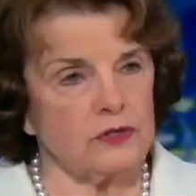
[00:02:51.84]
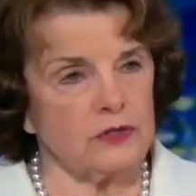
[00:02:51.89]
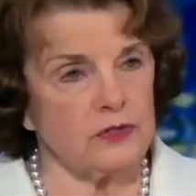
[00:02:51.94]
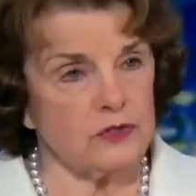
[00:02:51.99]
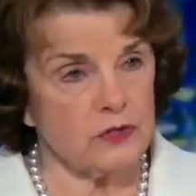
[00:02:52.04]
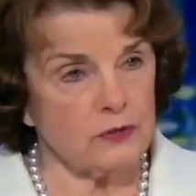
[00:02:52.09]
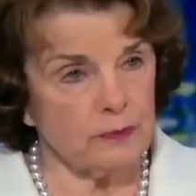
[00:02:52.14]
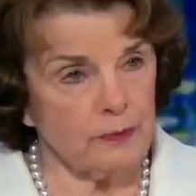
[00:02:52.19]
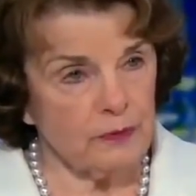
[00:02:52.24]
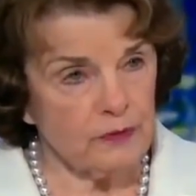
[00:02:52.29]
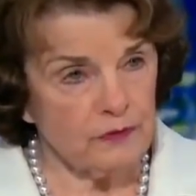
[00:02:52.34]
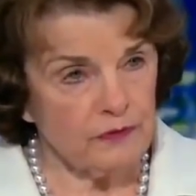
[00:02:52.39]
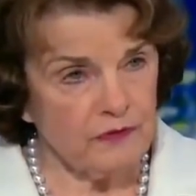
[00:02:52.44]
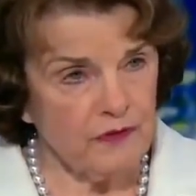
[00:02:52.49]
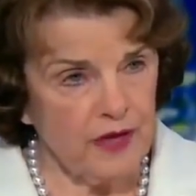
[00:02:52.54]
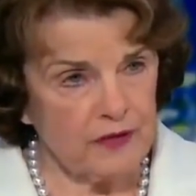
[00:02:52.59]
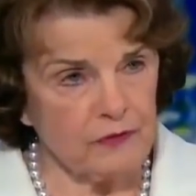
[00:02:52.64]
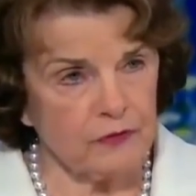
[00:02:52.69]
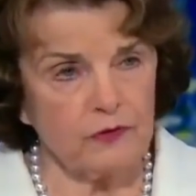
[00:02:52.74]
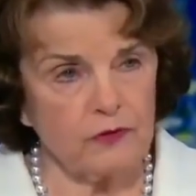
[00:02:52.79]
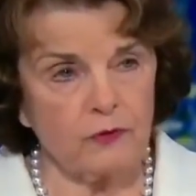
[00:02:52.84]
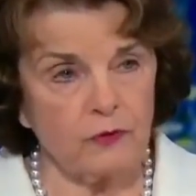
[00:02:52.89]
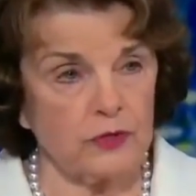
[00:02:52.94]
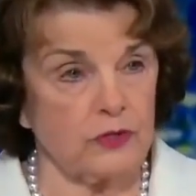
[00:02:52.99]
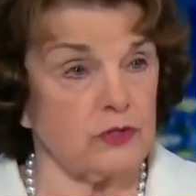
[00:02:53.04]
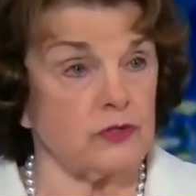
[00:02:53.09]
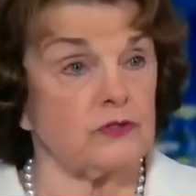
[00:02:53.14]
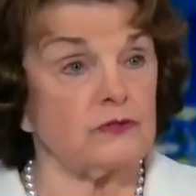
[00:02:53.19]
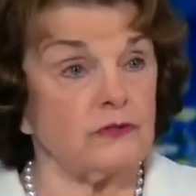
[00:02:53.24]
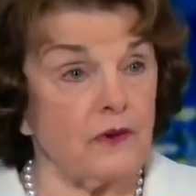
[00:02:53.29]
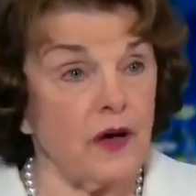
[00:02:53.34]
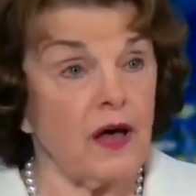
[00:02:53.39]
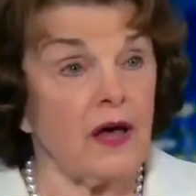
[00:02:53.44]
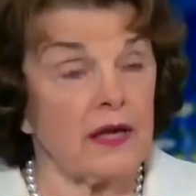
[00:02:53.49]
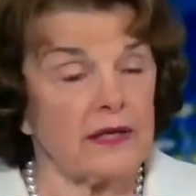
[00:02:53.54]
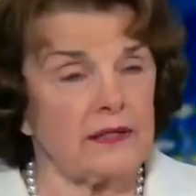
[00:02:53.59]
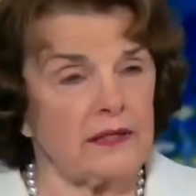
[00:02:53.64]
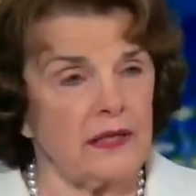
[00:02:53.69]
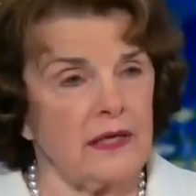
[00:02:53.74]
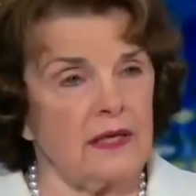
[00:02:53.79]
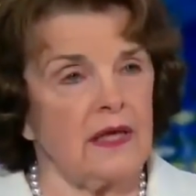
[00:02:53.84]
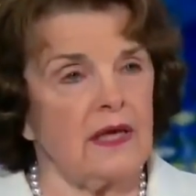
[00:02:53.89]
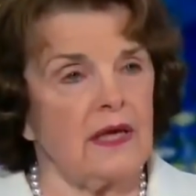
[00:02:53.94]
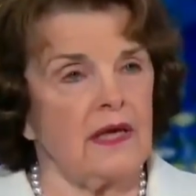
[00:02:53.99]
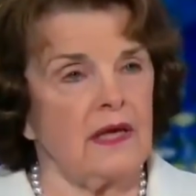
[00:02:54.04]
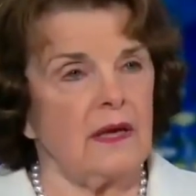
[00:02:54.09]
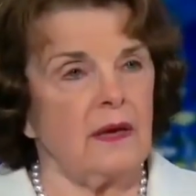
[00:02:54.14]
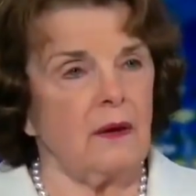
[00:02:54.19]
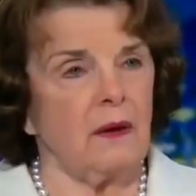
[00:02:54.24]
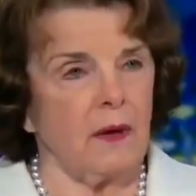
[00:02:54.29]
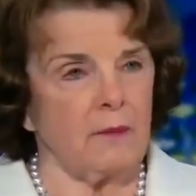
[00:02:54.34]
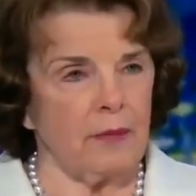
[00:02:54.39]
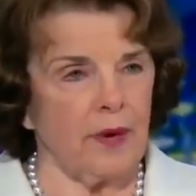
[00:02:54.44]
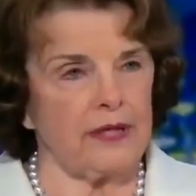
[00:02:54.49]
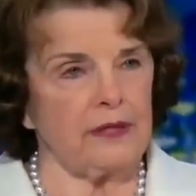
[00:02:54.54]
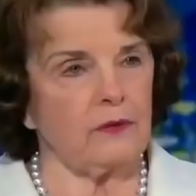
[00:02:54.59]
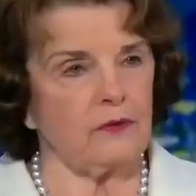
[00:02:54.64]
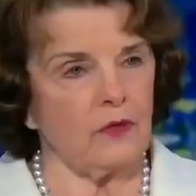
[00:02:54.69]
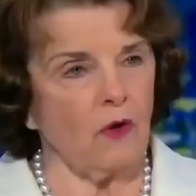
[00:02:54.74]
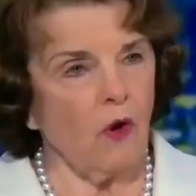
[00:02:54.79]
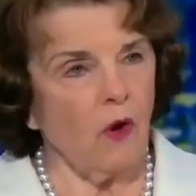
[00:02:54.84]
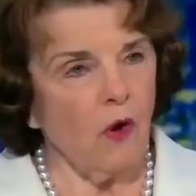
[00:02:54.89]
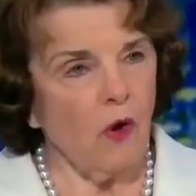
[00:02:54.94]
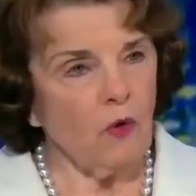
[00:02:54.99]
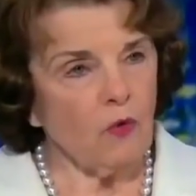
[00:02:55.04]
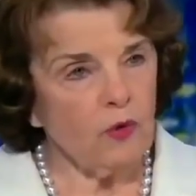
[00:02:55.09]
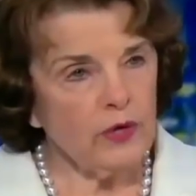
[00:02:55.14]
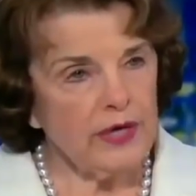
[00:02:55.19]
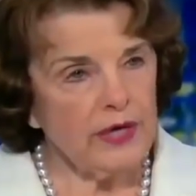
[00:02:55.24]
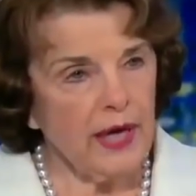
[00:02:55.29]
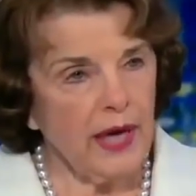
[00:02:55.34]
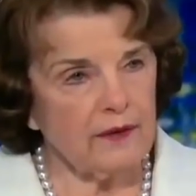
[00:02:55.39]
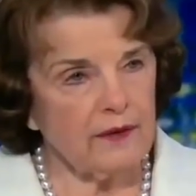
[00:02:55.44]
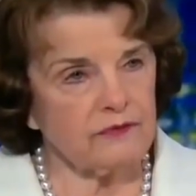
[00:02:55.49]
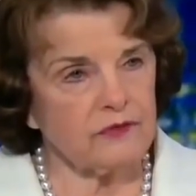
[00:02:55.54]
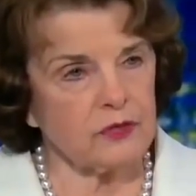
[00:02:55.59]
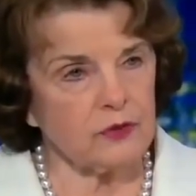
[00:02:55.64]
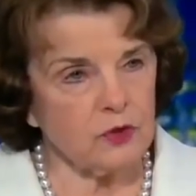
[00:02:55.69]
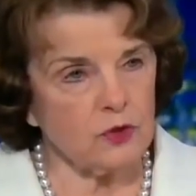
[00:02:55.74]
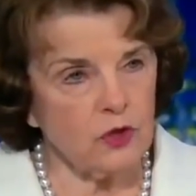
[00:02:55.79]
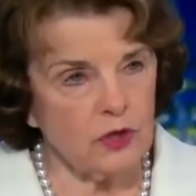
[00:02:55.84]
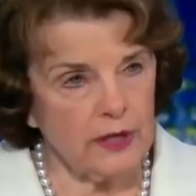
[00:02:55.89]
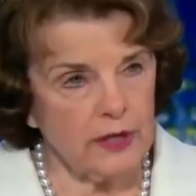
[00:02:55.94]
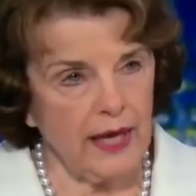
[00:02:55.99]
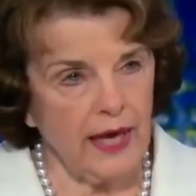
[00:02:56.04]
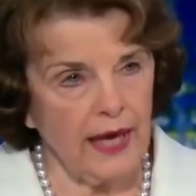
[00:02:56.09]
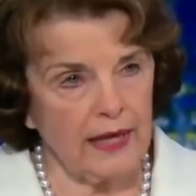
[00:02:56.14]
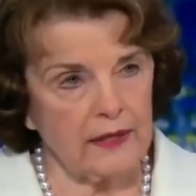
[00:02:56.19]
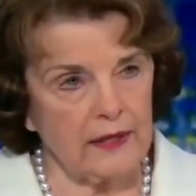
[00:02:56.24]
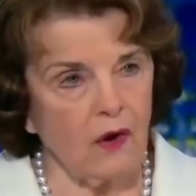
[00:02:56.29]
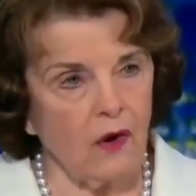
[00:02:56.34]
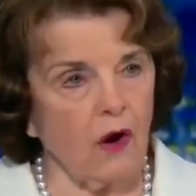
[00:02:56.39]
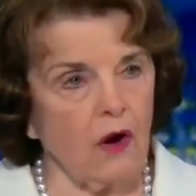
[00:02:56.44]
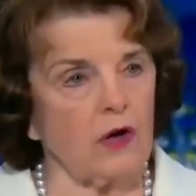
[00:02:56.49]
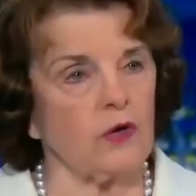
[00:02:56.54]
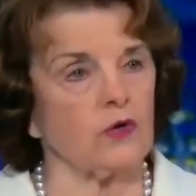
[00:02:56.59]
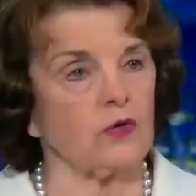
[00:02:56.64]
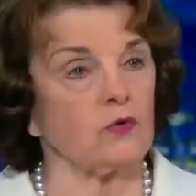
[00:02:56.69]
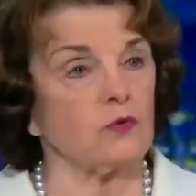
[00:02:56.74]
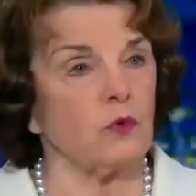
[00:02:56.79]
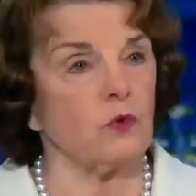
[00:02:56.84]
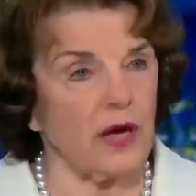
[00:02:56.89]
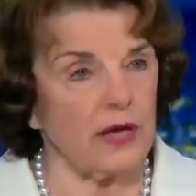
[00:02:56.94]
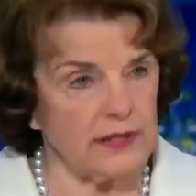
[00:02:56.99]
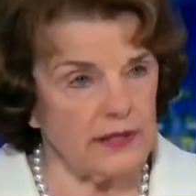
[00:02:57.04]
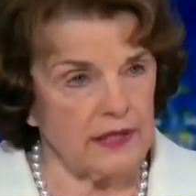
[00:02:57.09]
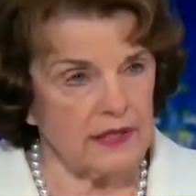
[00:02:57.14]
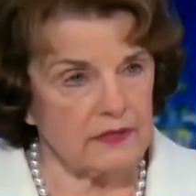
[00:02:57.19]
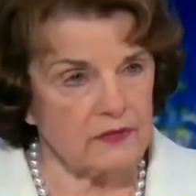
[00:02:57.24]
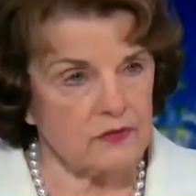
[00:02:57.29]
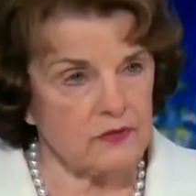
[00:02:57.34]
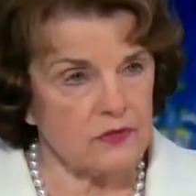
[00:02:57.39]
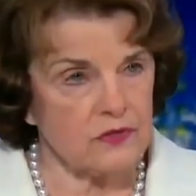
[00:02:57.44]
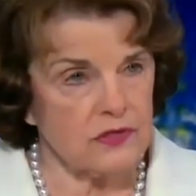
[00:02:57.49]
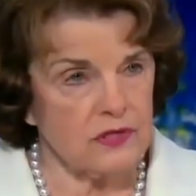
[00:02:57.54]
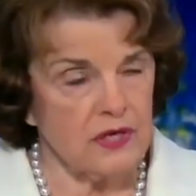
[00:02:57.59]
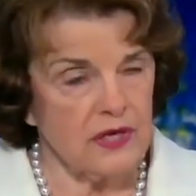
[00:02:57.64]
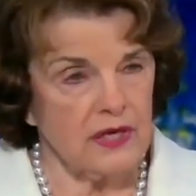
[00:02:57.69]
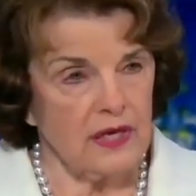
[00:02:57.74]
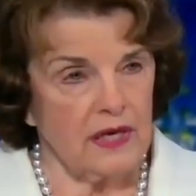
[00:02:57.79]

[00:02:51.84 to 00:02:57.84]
She's a professor, which is fine, but all we have to look at are her writings.